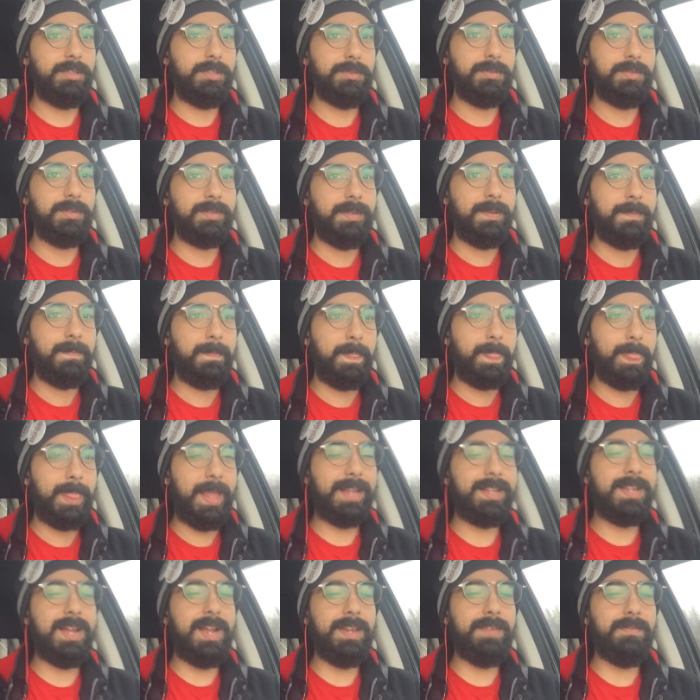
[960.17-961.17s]
News.
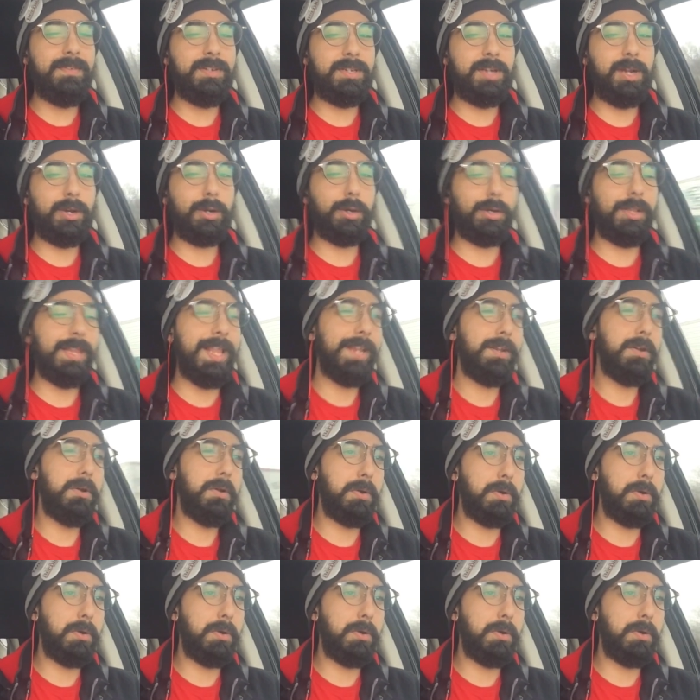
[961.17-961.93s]
Like, not even Tucker. Like,